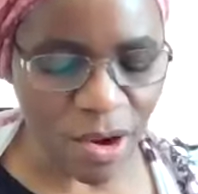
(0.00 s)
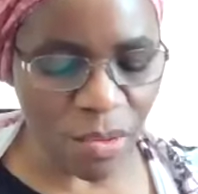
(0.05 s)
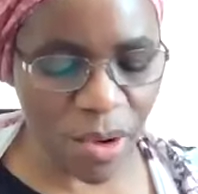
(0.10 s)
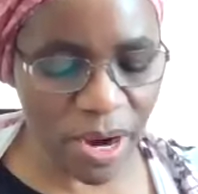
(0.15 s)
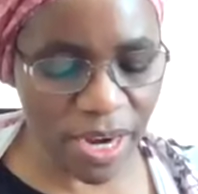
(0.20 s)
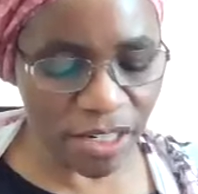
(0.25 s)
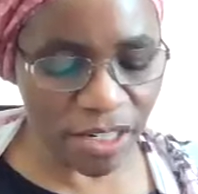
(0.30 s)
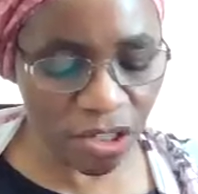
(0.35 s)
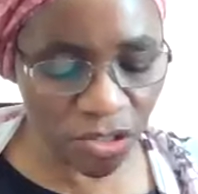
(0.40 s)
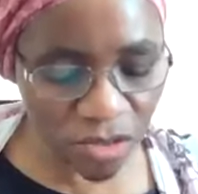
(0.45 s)

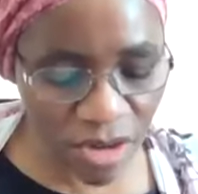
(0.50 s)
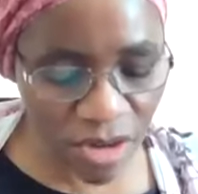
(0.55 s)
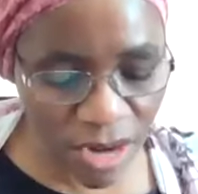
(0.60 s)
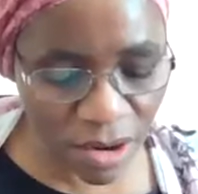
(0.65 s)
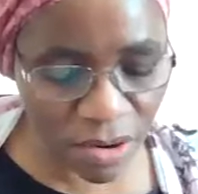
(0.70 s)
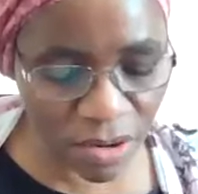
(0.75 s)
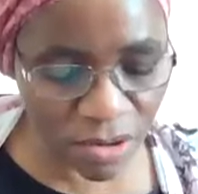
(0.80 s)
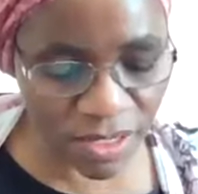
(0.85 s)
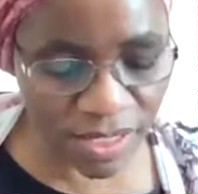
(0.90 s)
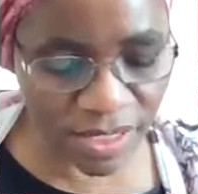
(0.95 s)
When
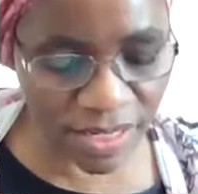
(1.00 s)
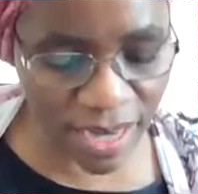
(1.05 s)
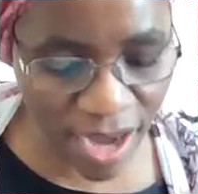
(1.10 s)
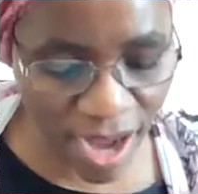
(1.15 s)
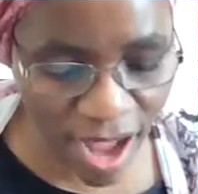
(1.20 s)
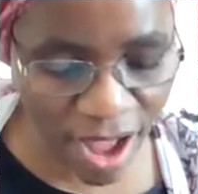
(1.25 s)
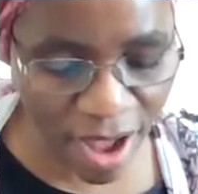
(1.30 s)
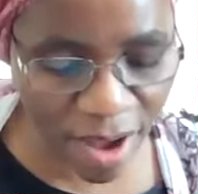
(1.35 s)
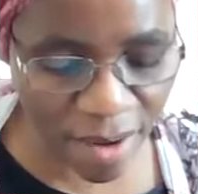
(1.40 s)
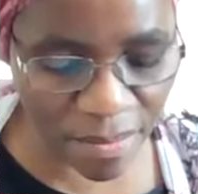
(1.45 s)
struggles
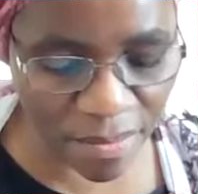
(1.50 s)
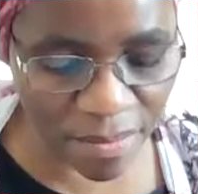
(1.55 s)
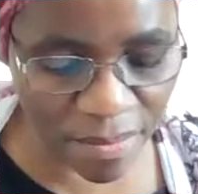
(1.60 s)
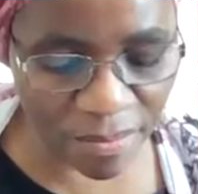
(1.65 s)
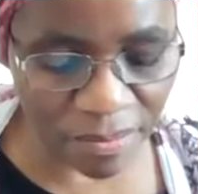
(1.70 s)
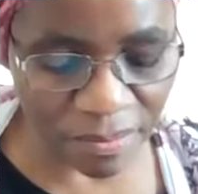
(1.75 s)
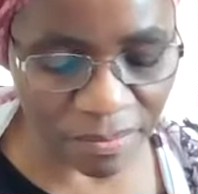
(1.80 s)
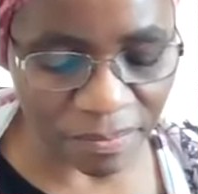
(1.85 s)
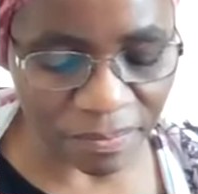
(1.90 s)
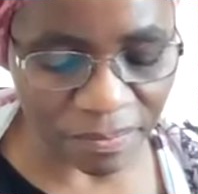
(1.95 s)

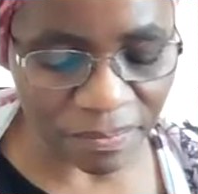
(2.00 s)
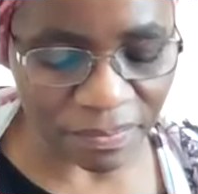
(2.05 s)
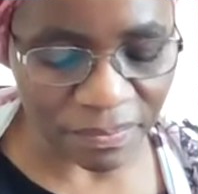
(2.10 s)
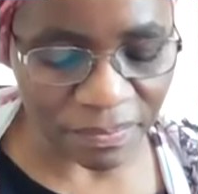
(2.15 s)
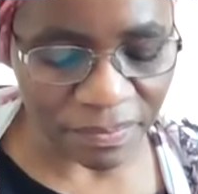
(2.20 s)
come,